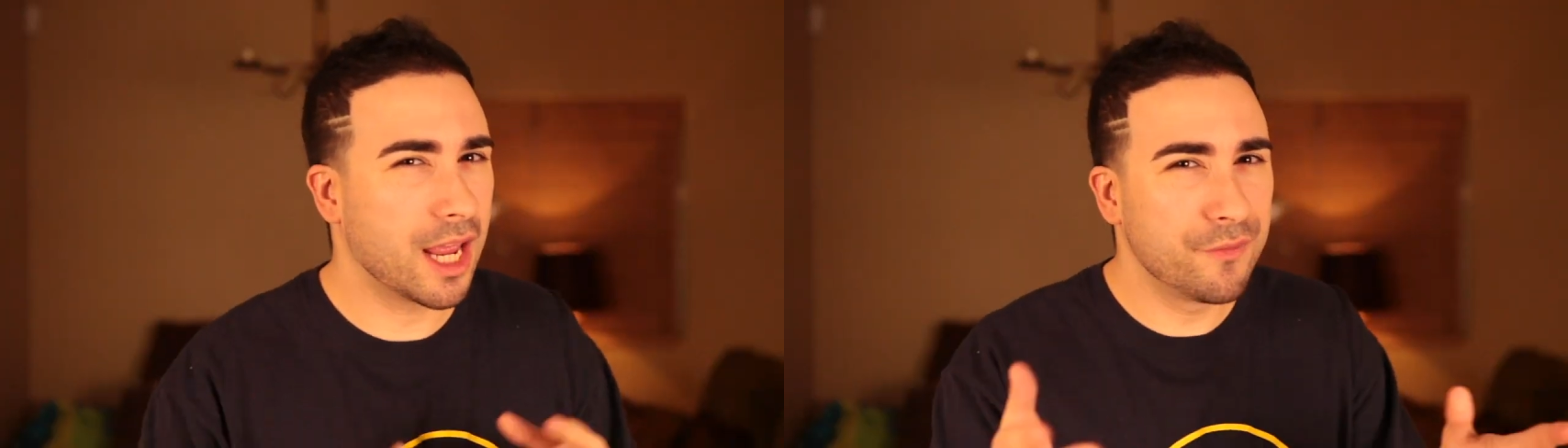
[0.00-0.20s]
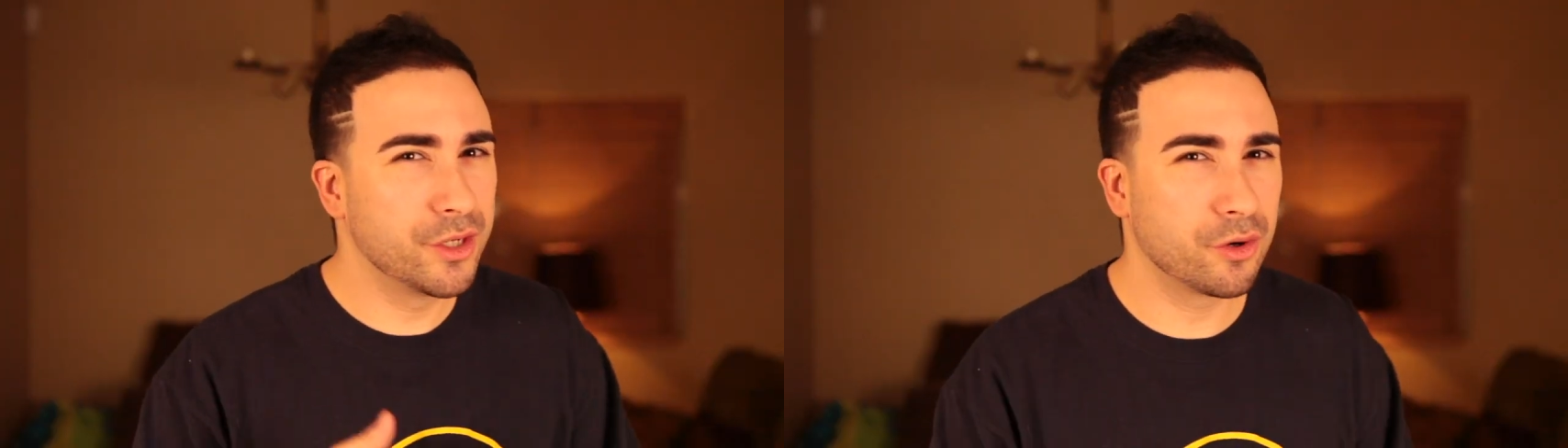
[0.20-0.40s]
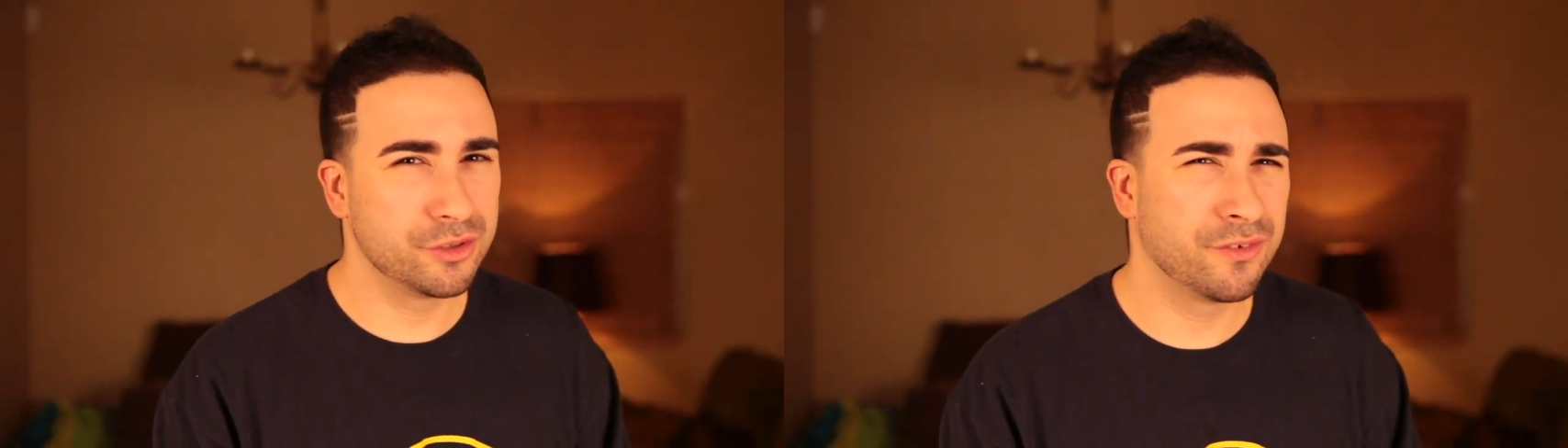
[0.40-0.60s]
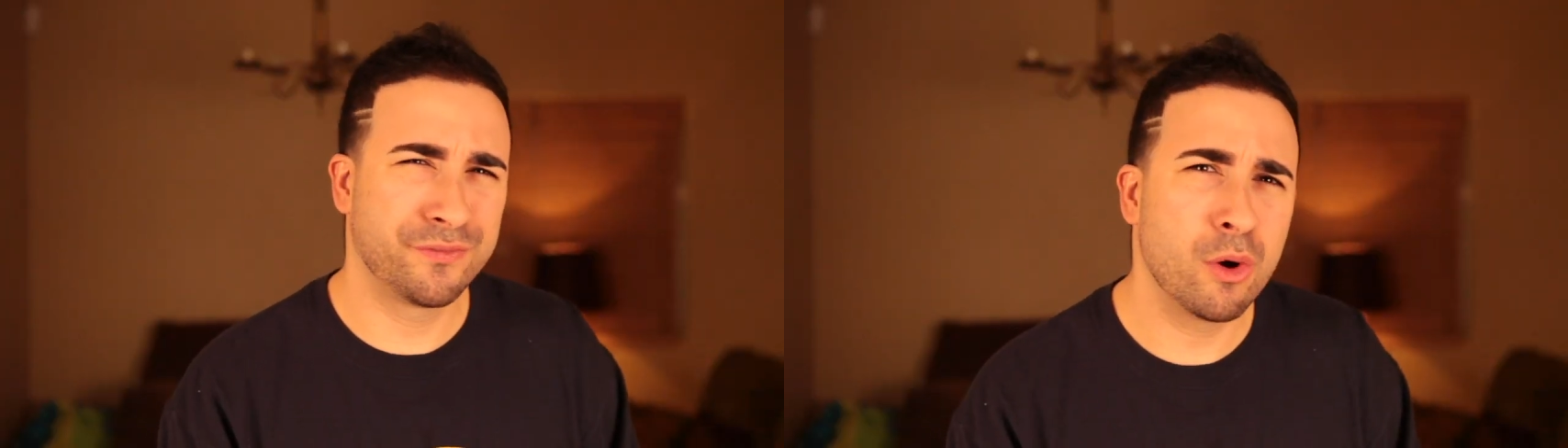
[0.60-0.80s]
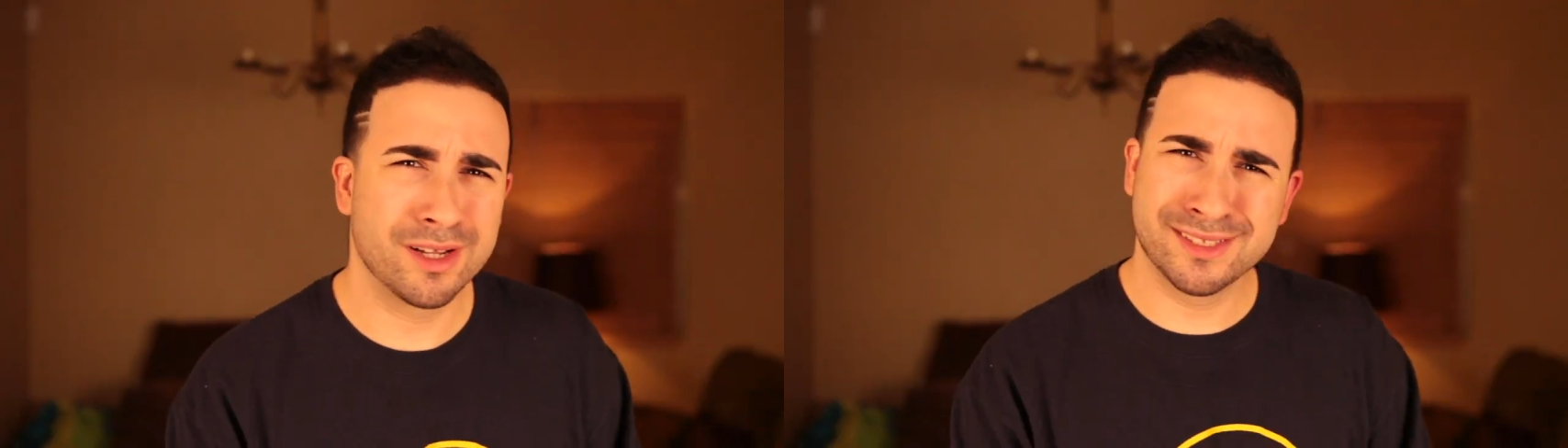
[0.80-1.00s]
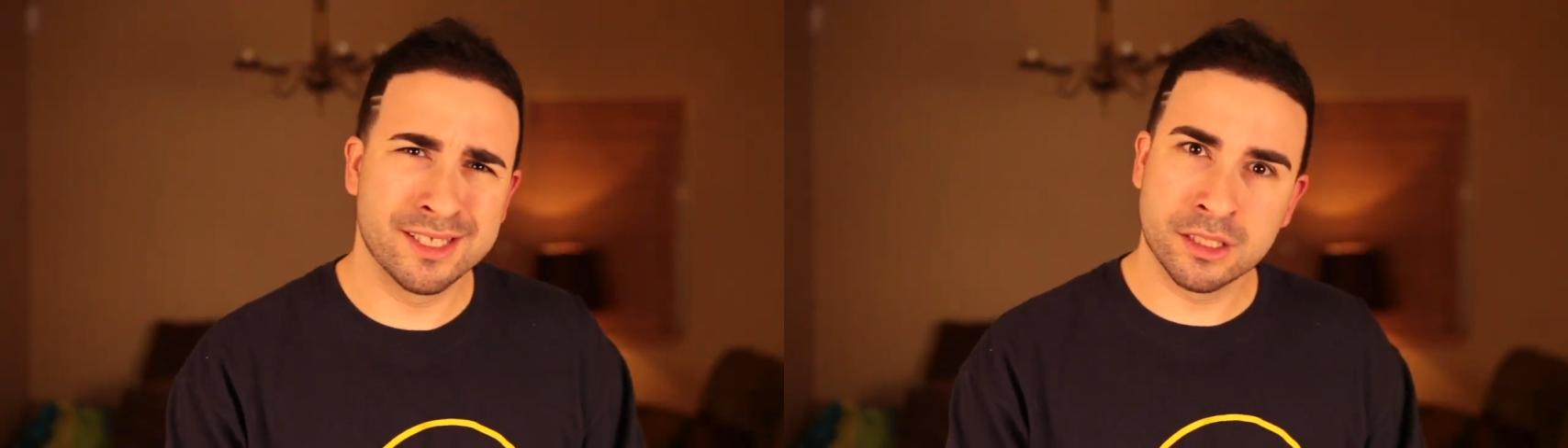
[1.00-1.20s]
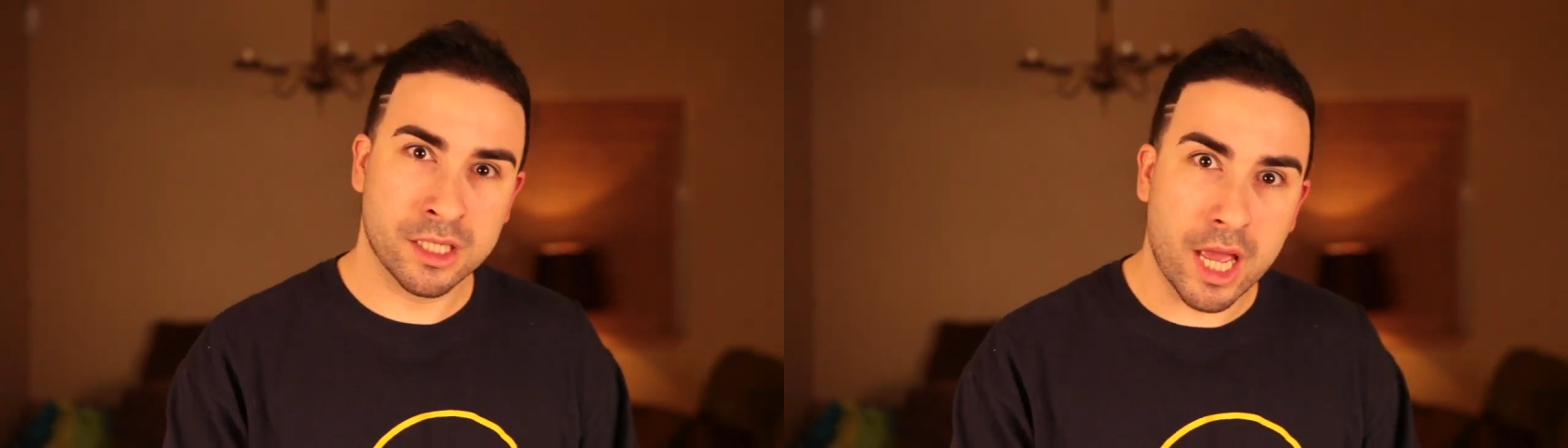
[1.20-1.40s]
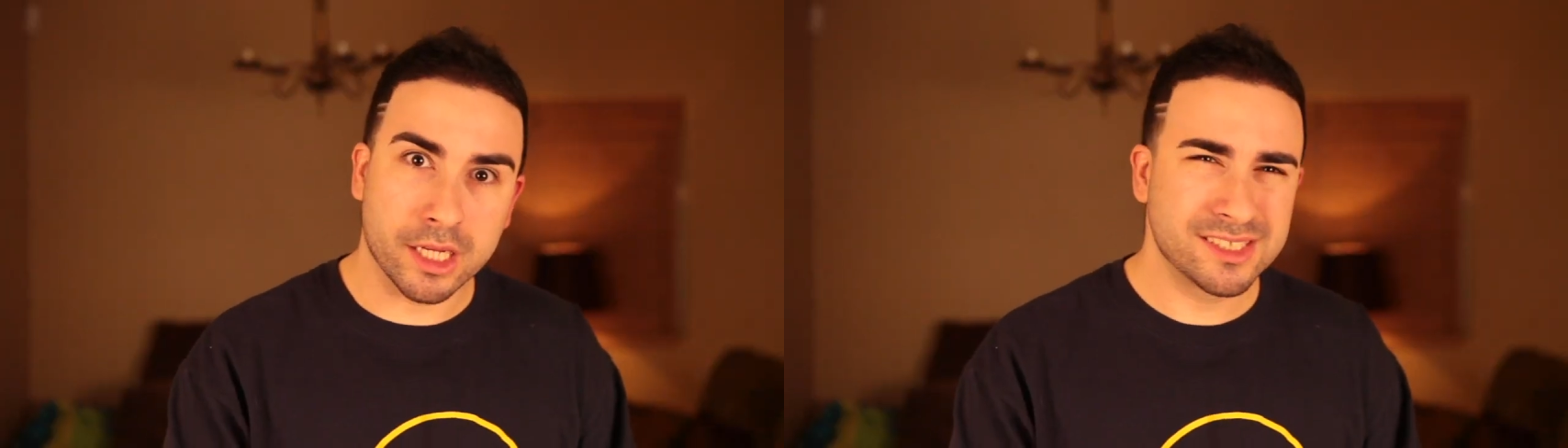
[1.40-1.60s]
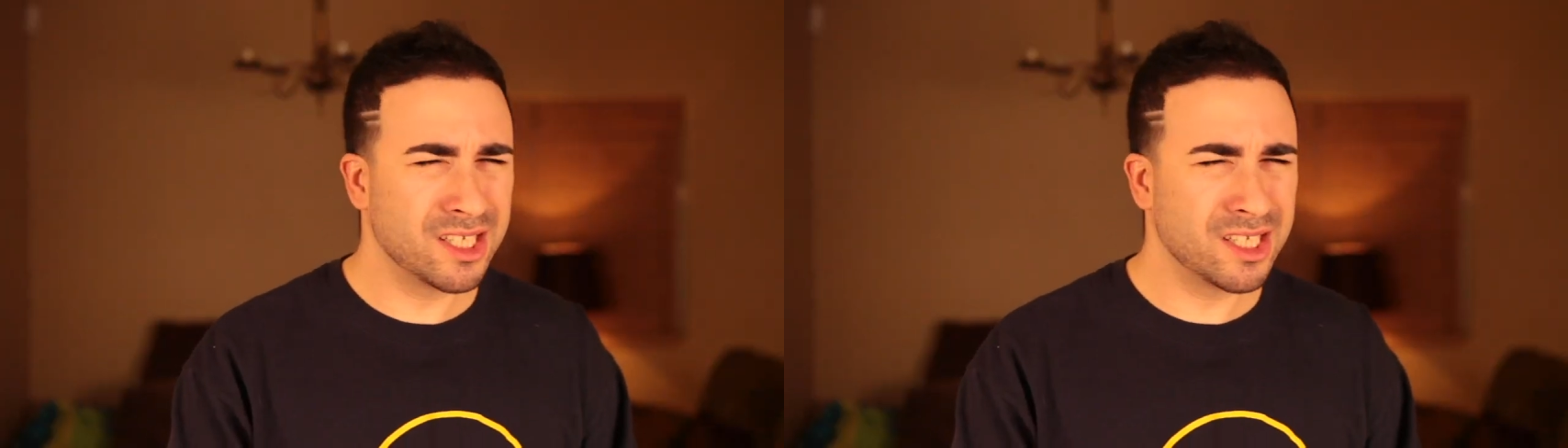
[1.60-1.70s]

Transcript: every girl on your phone at the end of the night,